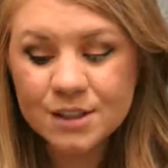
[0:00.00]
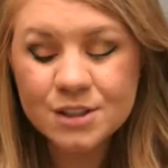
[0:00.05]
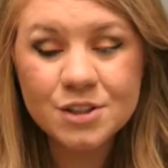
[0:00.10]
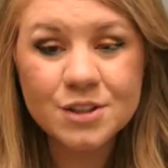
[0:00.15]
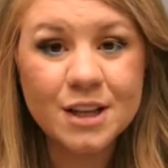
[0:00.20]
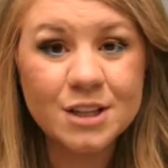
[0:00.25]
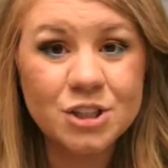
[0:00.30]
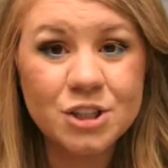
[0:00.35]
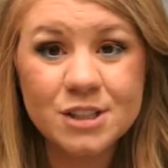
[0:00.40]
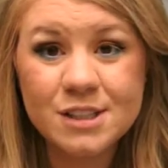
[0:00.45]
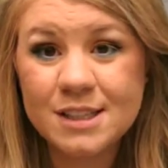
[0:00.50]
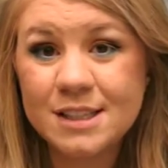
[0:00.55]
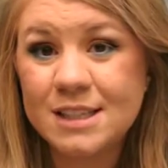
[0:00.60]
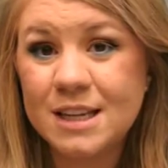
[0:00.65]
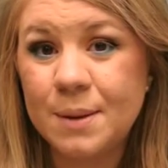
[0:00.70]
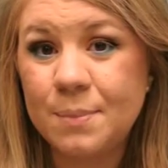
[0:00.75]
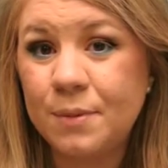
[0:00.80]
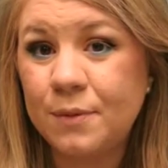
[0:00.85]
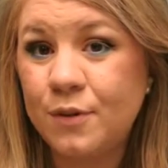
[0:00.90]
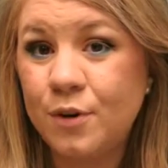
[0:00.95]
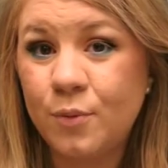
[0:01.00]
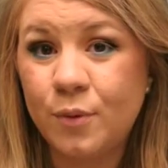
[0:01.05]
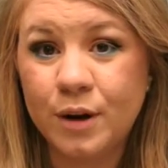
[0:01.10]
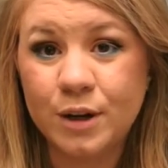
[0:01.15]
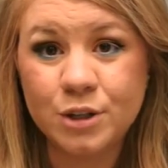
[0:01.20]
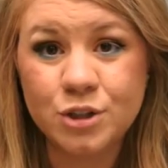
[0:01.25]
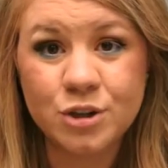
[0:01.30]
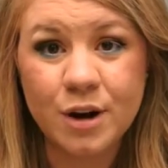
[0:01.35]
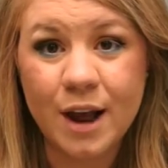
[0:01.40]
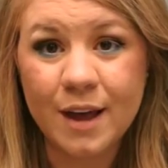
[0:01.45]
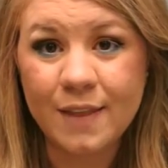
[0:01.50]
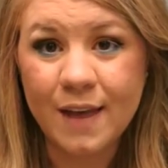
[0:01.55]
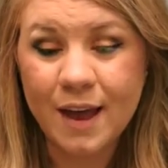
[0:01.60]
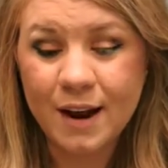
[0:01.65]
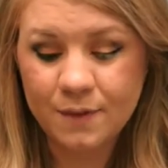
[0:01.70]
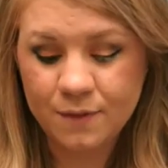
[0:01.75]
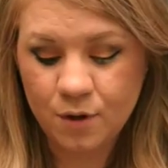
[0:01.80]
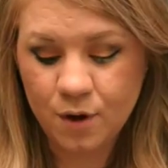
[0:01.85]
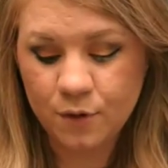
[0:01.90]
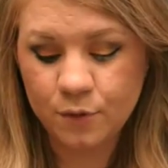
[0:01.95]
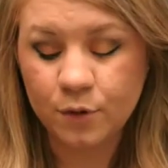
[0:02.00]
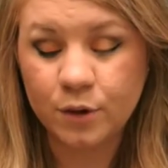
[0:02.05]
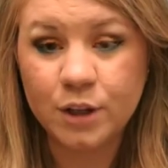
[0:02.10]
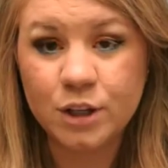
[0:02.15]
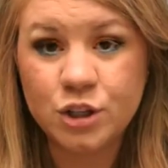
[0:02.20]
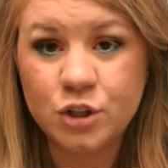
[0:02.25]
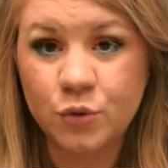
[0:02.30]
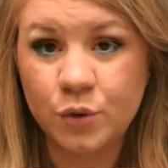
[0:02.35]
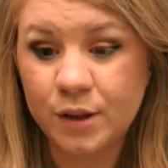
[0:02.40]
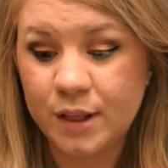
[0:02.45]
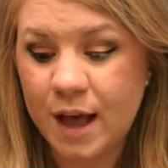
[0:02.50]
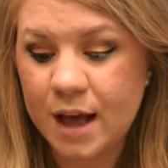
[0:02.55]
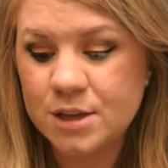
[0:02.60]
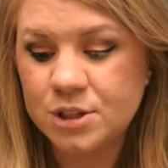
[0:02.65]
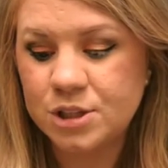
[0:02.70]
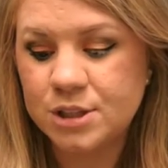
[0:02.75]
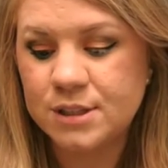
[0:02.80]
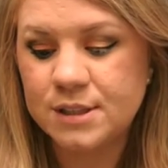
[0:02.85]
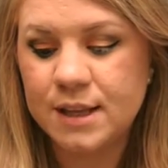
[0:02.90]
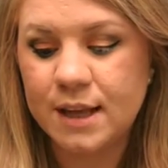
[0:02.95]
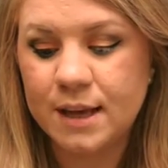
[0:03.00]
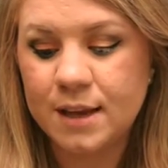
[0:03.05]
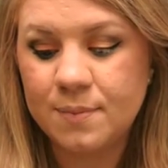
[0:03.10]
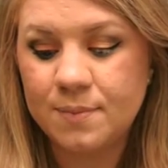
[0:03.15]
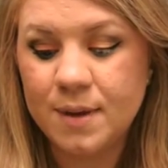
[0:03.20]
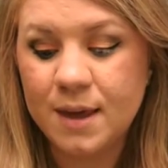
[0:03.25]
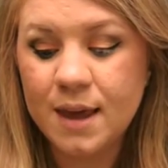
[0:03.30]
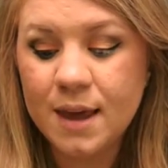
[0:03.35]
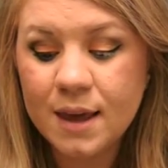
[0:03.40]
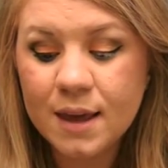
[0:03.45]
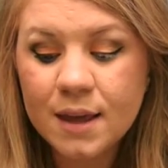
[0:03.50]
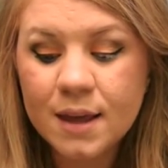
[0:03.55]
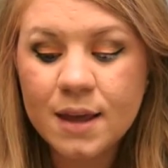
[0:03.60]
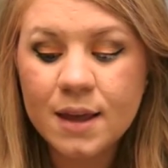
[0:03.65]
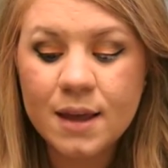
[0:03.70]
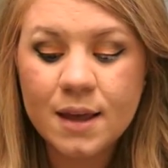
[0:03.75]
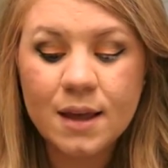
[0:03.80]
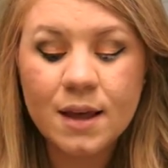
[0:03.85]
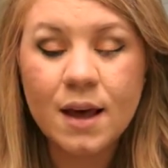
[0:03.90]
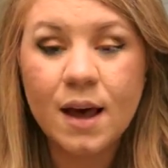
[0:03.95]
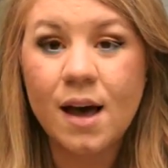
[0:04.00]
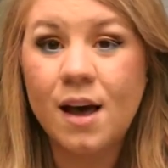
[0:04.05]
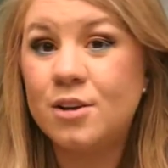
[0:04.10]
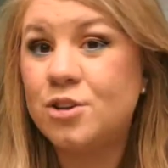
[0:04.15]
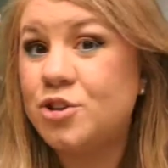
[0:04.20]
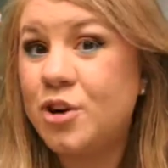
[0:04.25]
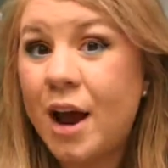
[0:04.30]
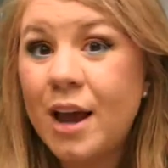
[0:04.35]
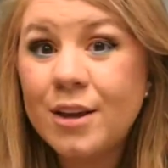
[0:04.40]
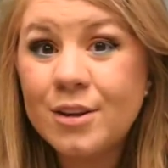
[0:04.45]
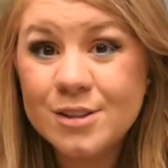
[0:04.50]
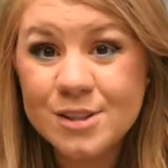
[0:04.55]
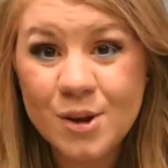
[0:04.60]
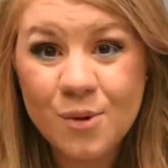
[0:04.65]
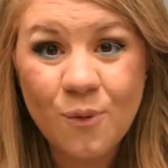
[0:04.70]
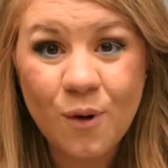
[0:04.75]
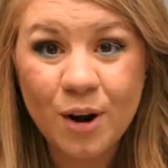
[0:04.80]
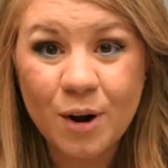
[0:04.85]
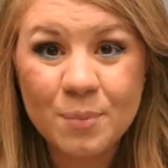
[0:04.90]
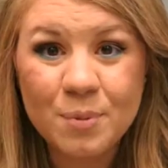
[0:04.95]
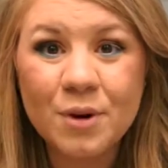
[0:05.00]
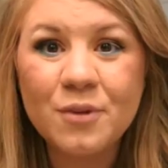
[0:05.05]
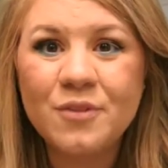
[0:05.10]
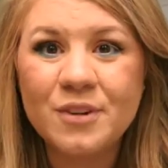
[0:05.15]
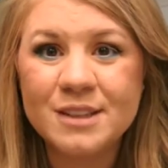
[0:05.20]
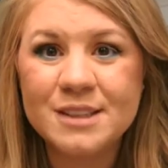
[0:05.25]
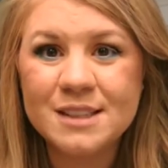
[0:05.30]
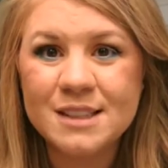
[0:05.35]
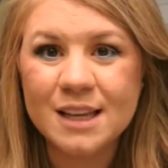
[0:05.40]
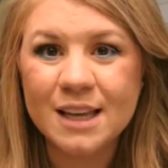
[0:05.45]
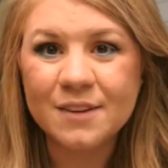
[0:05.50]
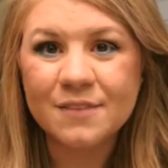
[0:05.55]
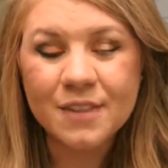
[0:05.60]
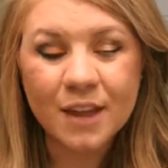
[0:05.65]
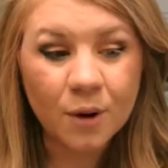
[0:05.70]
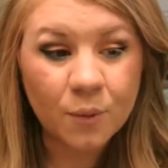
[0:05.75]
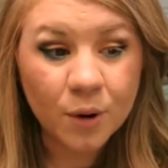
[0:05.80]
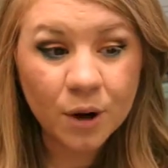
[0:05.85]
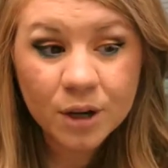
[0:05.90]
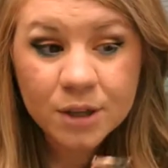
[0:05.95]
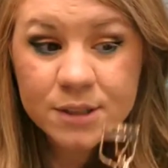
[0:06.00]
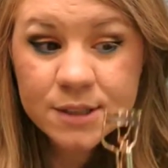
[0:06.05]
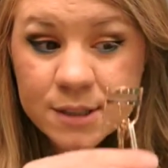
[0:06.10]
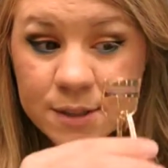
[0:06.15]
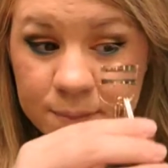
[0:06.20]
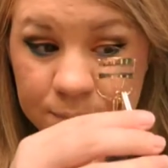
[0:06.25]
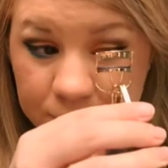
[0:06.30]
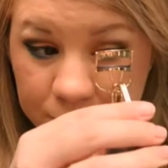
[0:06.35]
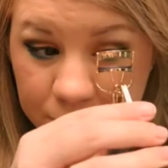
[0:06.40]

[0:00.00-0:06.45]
So that's just a tip if you want to try that. If you have really short lashes like me, try using waterproof and see if that works.